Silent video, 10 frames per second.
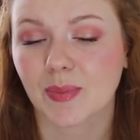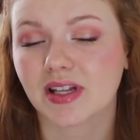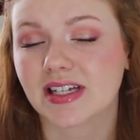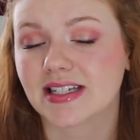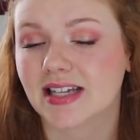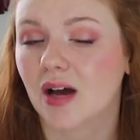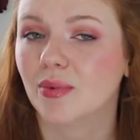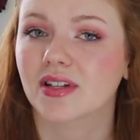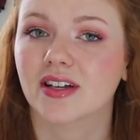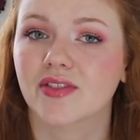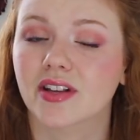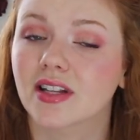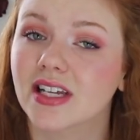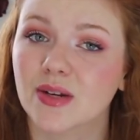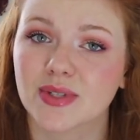Police now believe that
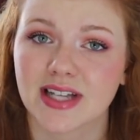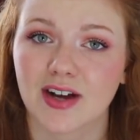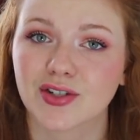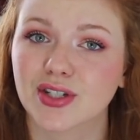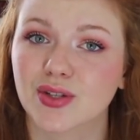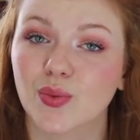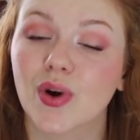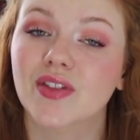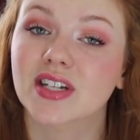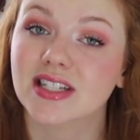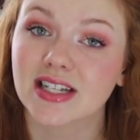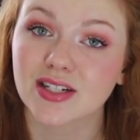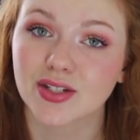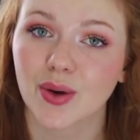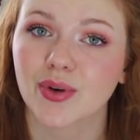Lenny was actually the one that
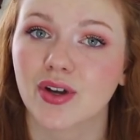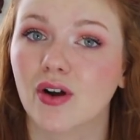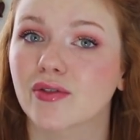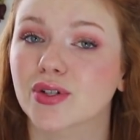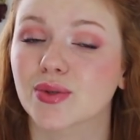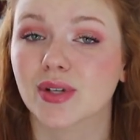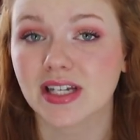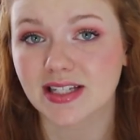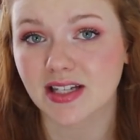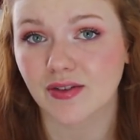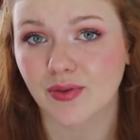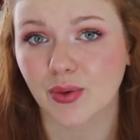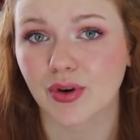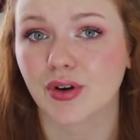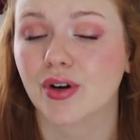sent Tony over to get stuff
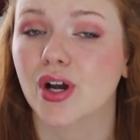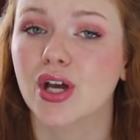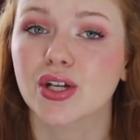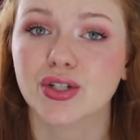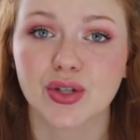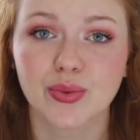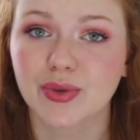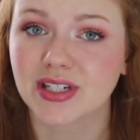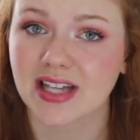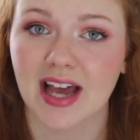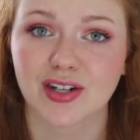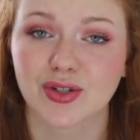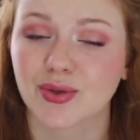for her to protect